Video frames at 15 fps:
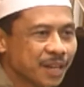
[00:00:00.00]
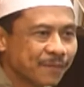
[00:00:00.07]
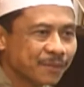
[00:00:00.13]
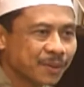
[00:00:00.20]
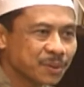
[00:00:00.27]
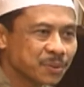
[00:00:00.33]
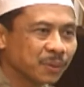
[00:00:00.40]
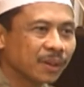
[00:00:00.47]
if
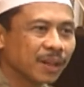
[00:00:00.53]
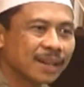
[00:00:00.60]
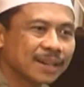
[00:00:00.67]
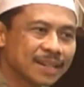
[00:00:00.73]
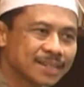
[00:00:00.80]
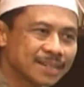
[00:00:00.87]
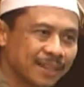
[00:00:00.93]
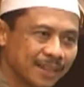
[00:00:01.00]
Rasulullah
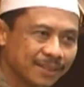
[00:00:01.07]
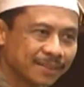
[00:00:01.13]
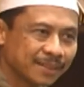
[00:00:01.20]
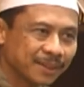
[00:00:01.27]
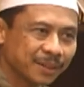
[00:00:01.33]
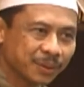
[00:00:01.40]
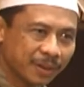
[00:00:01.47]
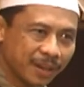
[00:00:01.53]
doesn't enter
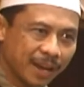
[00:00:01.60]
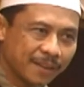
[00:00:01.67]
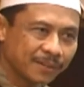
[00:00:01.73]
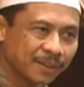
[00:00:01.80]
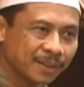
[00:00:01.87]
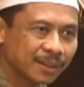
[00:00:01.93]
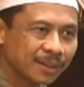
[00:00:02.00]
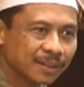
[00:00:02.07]
into the
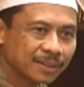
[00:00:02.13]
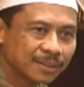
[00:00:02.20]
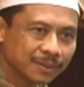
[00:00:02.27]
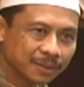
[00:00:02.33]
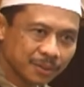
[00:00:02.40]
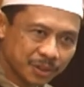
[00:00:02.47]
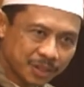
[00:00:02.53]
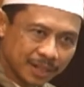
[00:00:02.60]
heaven,
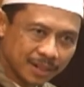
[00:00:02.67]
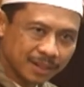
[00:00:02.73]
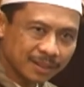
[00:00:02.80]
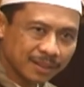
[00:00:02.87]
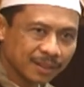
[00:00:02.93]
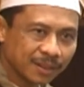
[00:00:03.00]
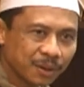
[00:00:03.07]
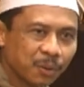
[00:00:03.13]
the
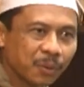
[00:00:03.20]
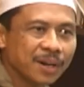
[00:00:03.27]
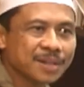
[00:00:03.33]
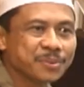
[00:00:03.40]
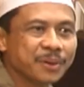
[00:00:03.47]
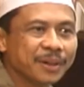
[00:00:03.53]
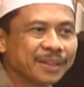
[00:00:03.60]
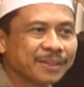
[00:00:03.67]
Jannah, who
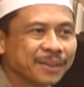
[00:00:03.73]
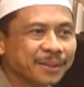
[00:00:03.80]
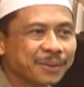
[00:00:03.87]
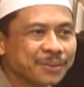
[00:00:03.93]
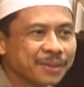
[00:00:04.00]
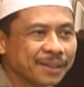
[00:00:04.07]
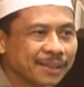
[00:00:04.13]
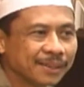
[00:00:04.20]
else will enter into
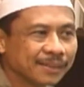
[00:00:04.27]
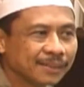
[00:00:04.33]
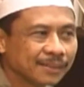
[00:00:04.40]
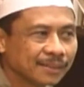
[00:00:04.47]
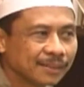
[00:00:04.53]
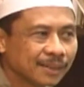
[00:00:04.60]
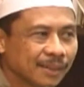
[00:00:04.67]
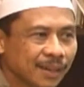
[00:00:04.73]
He
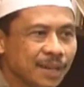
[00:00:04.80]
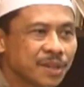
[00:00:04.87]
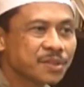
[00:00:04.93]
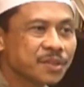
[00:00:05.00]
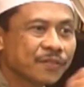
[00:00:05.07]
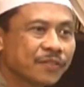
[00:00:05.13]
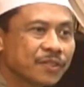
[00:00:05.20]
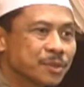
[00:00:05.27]
He's
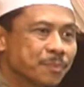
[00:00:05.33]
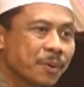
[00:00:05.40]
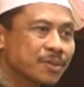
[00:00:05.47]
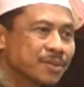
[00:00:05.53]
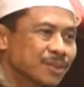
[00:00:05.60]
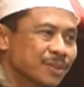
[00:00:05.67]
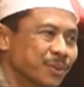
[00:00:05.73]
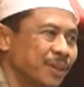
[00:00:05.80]
the first
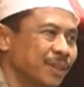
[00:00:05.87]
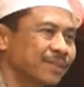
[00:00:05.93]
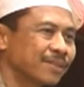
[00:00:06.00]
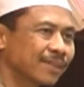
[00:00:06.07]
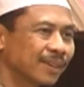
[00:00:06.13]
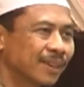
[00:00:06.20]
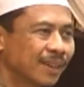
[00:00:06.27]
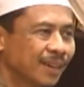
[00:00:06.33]
person to
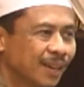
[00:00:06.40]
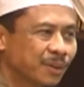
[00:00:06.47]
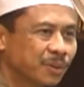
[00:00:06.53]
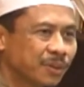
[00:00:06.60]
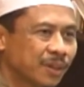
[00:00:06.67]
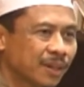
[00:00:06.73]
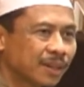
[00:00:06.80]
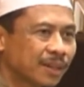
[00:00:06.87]
enter into
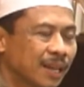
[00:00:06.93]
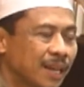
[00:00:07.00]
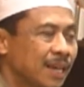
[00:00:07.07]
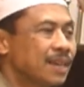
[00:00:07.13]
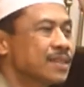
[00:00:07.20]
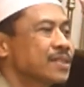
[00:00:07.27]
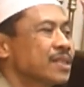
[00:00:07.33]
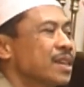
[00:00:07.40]
Jannah.
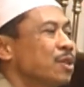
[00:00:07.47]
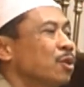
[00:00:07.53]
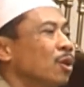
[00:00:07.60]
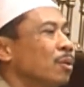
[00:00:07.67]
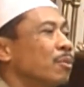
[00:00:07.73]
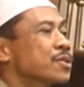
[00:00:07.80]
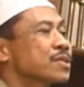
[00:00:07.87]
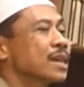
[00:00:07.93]
He is
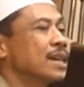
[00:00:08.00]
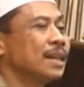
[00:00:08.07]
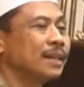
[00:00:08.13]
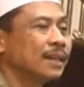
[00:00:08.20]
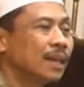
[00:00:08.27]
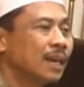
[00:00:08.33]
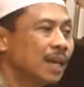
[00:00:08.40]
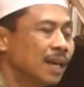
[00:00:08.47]
Sayyidul
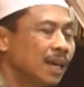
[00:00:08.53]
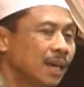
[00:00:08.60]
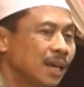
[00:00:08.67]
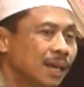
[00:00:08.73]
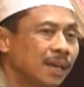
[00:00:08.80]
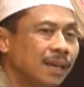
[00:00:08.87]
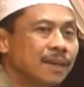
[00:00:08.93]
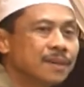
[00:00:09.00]
Mursaleen.
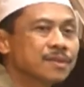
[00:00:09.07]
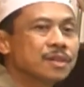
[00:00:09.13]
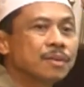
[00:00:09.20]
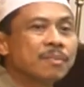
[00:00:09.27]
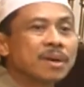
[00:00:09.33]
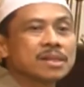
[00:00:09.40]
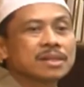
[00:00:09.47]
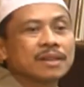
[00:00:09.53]
He is the
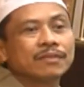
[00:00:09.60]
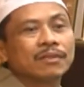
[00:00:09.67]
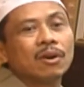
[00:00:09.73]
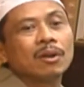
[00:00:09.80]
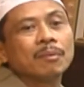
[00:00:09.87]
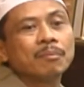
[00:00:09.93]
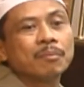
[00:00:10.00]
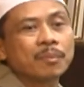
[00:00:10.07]
master of
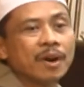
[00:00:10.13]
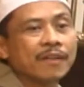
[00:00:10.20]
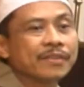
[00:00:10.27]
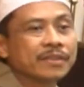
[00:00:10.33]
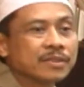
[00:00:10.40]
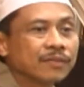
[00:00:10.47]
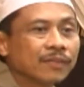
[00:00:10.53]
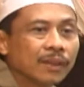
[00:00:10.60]
all
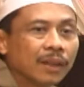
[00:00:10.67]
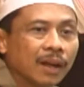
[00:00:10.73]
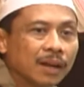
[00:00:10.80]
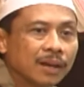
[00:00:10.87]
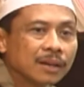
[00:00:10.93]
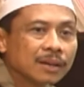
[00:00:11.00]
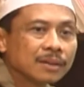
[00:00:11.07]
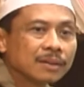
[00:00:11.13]
prophets of Allah.
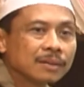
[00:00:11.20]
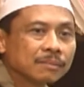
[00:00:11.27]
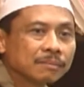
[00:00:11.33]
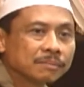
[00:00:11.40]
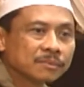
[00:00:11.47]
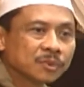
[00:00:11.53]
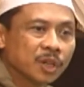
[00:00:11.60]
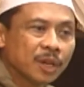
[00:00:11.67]

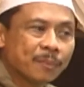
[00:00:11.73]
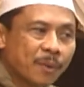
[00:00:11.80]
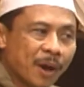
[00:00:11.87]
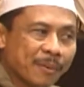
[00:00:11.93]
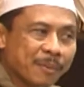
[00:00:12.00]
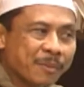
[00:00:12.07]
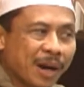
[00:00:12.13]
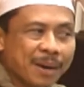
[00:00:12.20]
So if
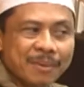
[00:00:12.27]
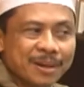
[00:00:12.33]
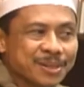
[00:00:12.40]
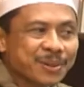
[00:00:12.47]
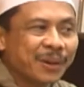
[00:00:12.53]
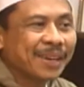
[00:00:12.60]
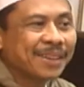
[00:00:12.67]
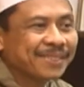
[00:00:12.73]
Prophet Muhammad is
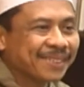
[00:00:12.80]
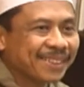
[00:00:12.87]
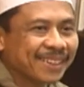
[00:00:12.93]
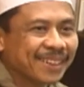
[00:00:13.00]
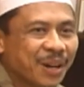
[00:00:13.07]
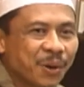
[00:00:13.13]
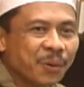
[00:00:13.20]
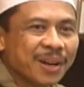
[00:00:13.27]
not entering,
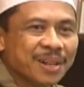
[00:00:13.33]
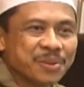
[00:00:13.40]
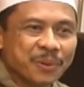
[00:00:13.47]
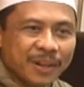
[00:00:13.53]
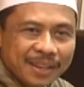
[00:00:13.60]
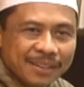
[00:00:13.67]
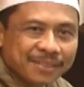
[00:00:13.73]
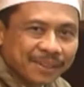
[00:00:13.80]
who else
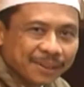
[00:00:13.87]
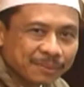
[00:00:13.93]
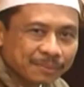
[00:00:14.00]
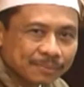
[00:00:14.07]
will enter?